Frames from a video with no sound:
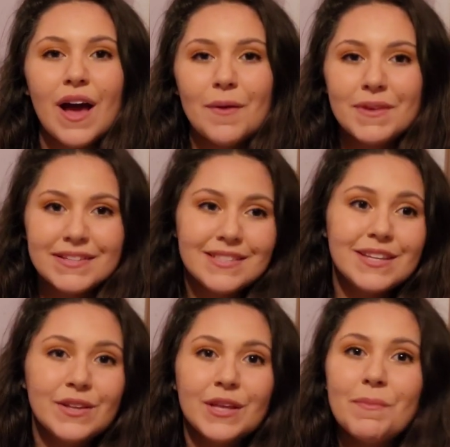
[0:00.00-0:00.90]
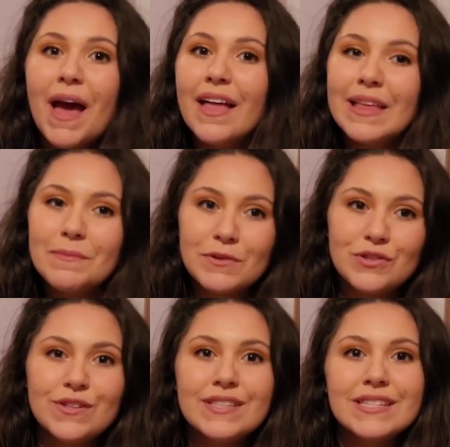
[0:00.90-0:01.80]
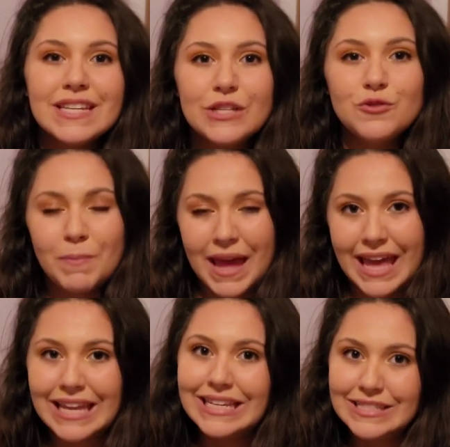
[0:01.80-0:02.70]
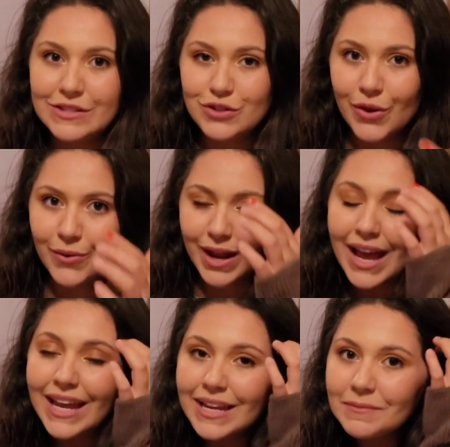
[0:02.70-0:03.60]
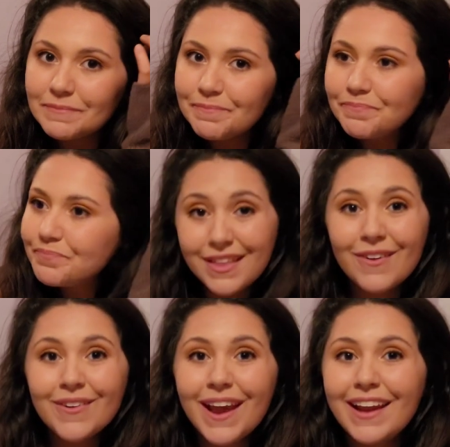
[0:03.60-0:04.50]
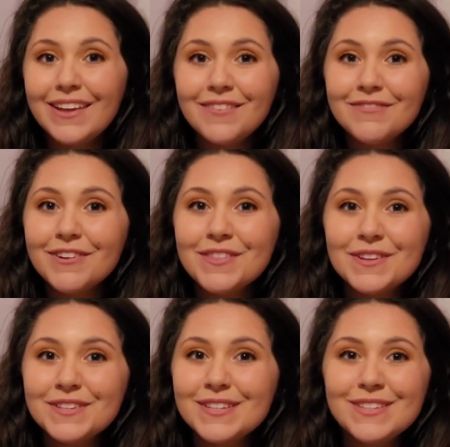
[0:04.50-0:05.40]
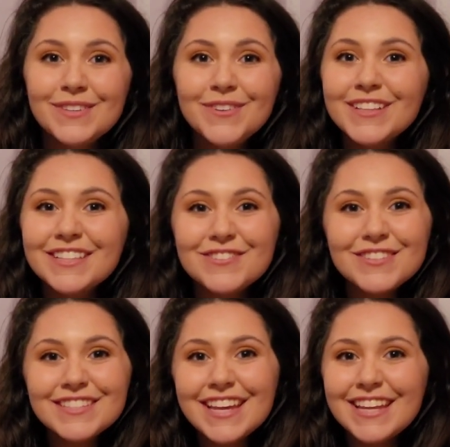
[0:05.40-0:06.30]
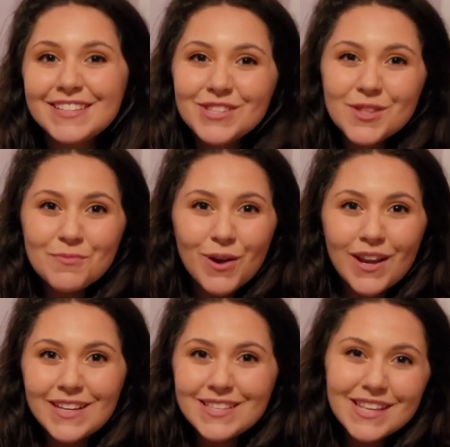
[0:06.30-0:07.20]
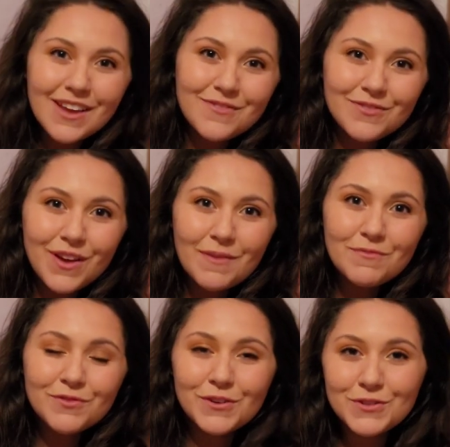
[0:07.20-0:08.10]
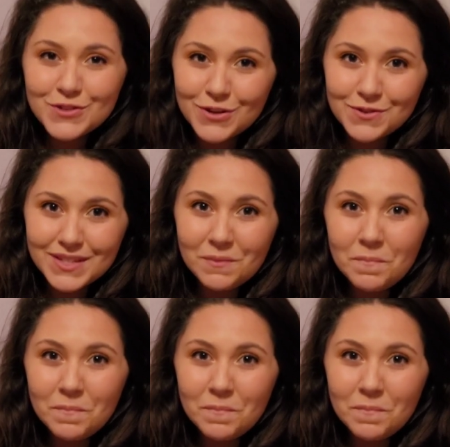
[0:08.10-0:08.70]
necessarily a palette, but just each pan is its own item. Without any further to do, let's just get into the products that I've first chosen.